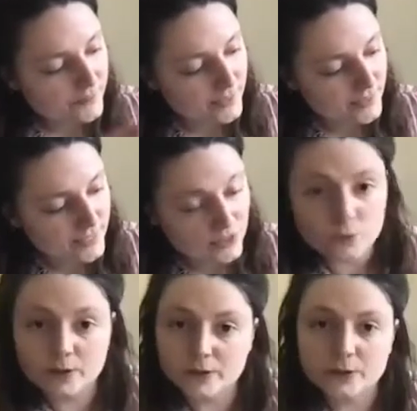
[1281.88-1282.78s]
and
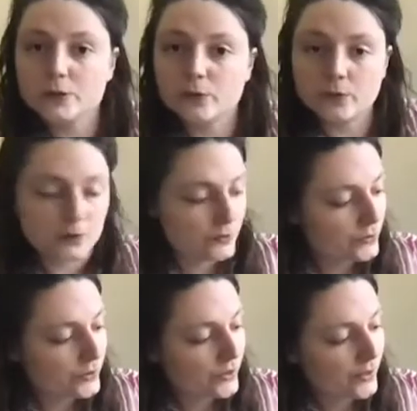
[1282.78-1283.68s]
you, you don't want to
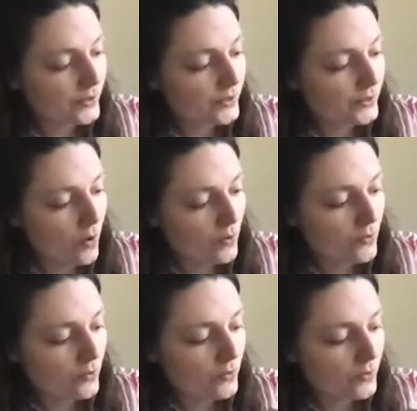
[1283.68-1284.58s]
cut
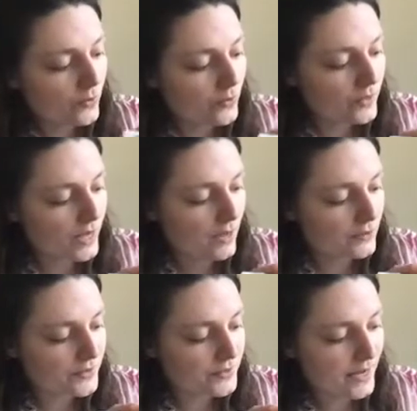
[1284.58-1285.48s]
on the
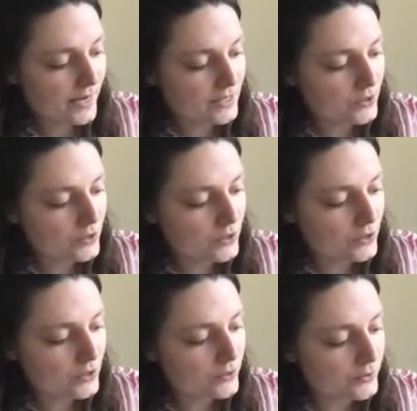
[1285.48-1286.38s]
other side. You,
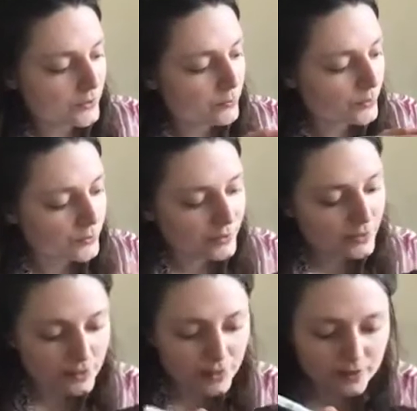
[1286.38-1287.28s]
you want to
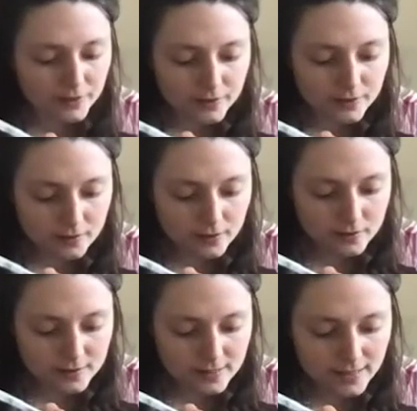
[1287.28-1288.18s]
cut
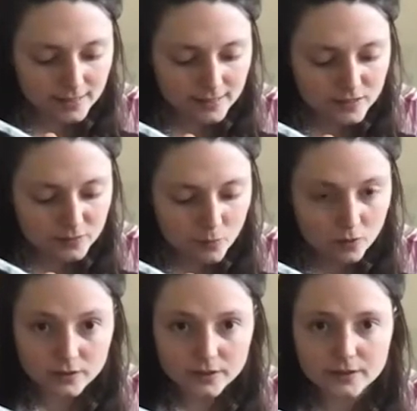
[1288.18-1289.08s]
slightly
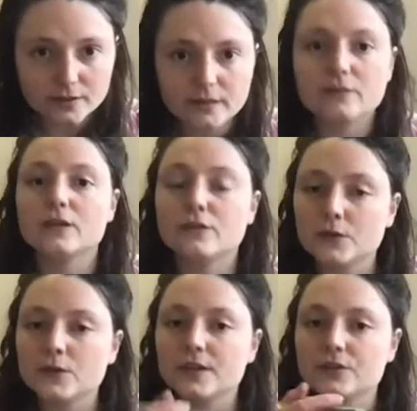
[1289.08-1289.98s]
smaller, even if you
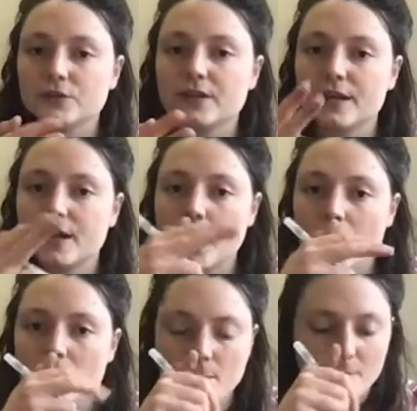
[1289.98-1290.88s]
need to then
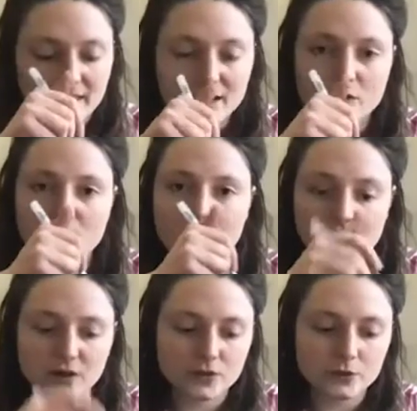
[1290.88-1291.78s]
make it a bit
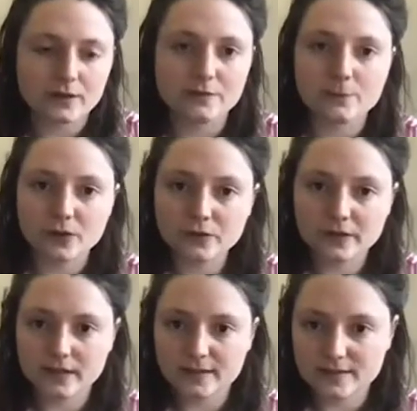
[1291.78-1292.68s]
bigger so it
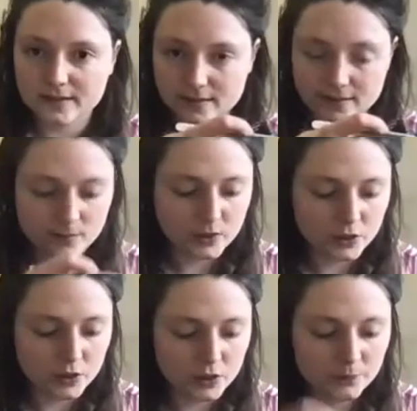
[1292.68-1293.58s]
perfectly sits. But
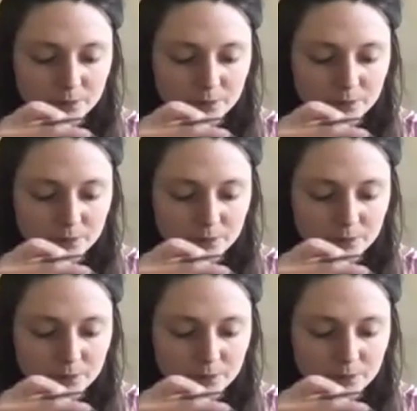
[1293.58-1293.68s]
you,